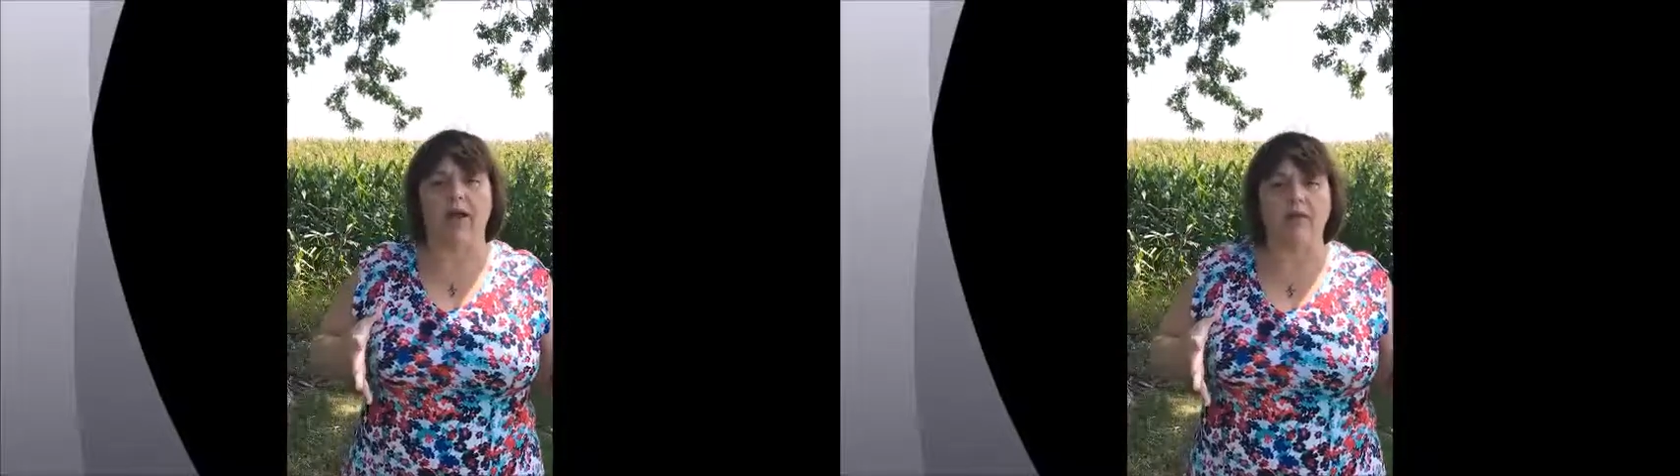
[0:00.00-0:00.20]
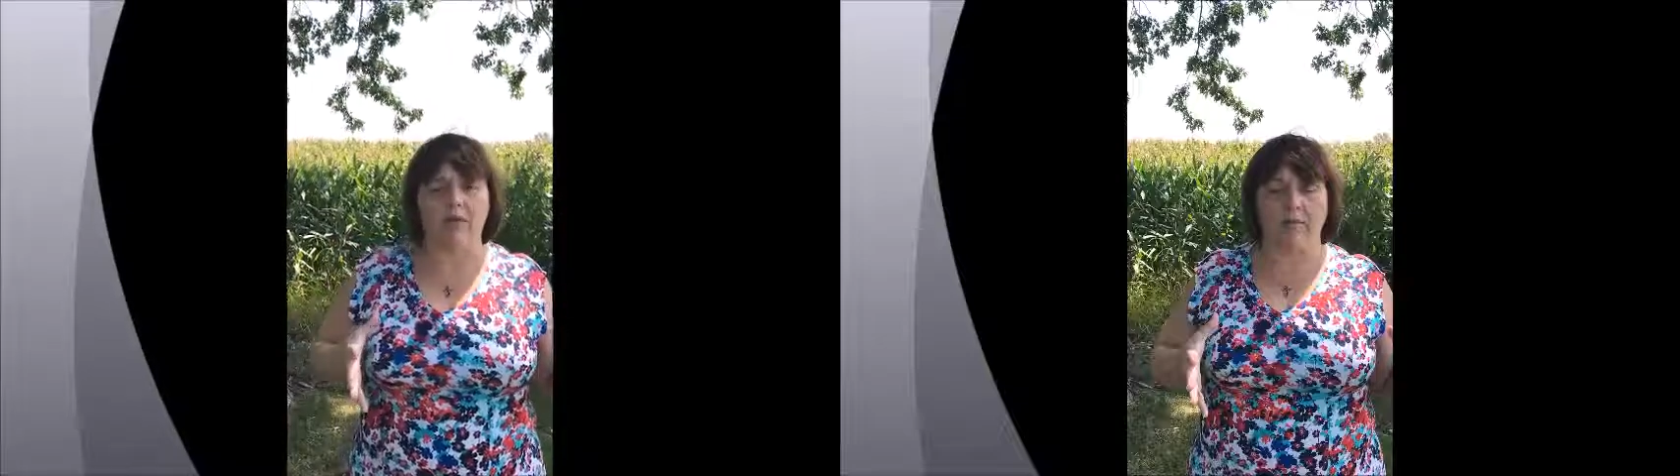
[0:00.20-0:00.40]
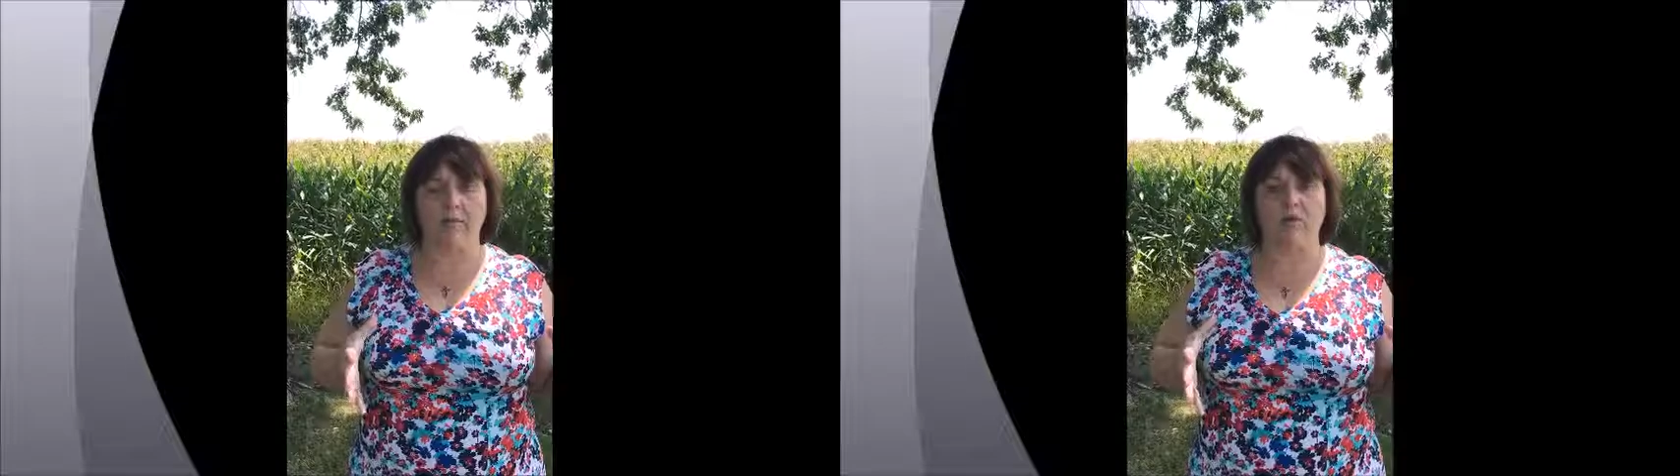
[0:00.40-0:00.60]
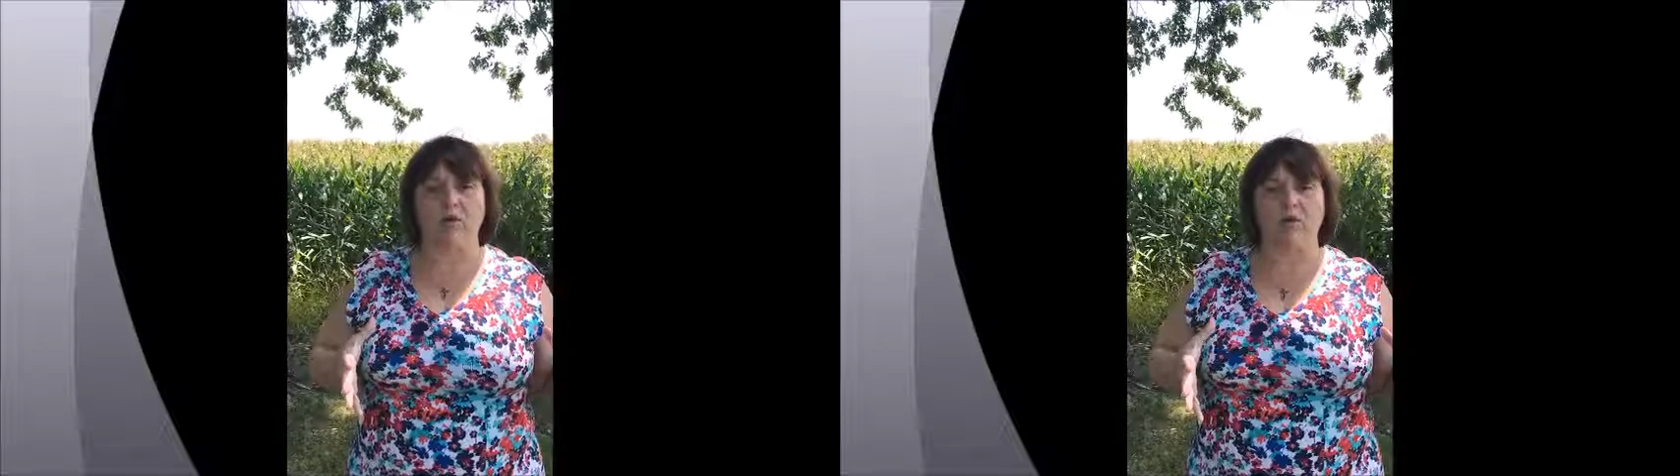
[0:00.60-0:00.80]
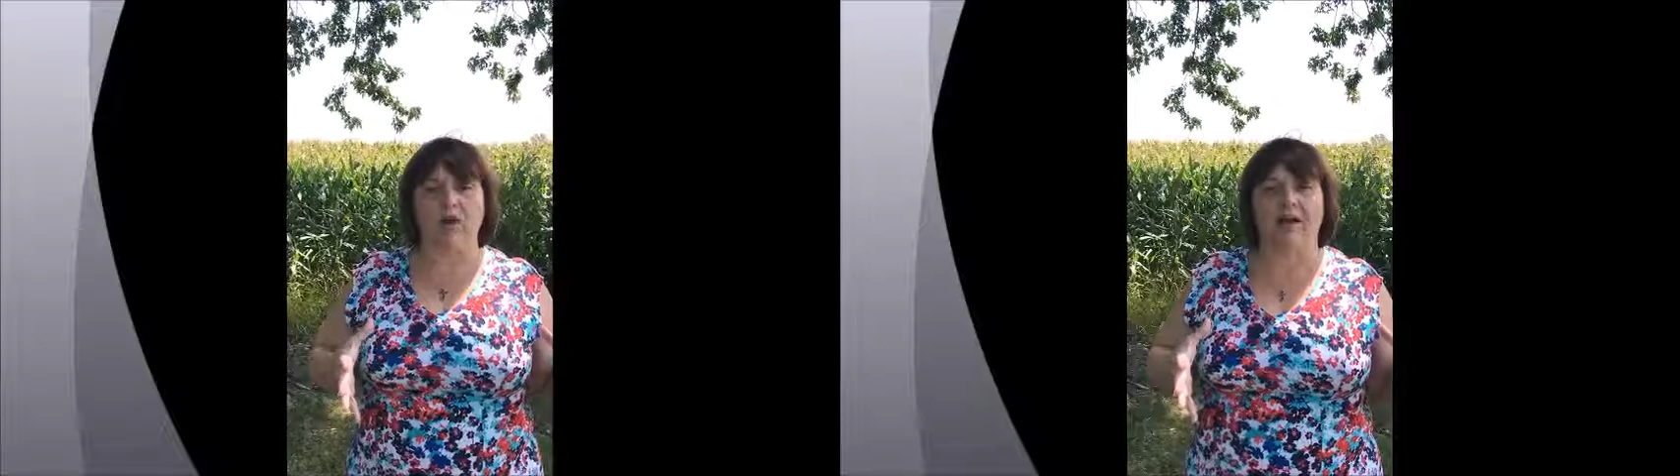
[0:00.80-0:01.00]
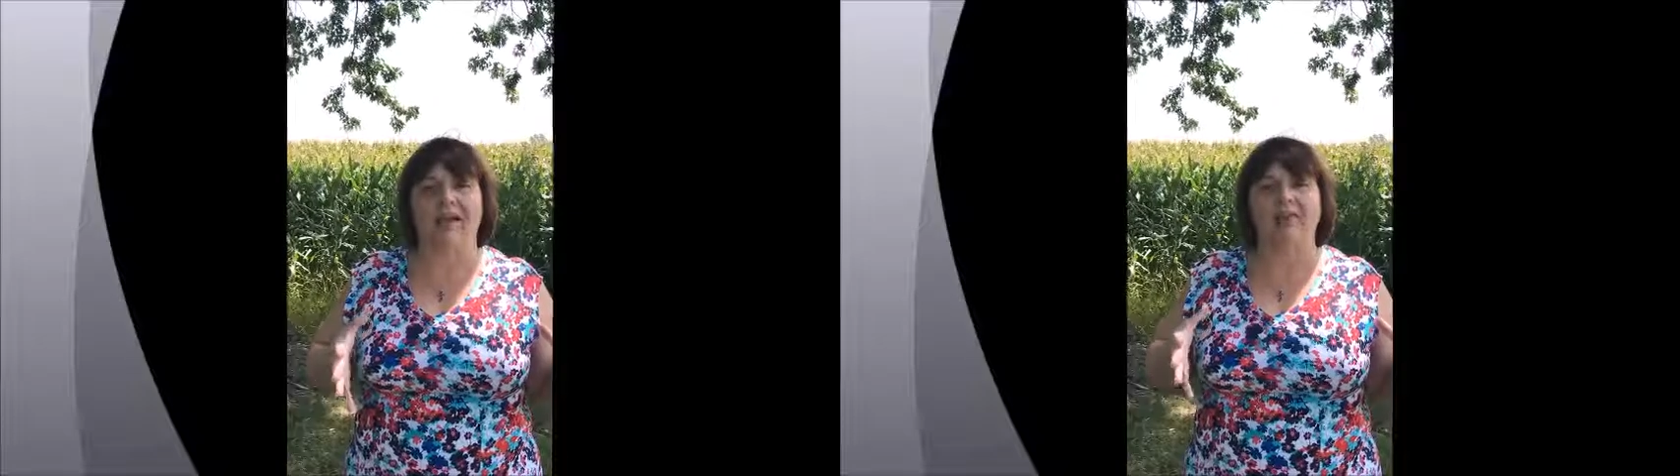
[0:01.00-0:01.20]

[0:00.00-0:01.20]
And sometimes we're talking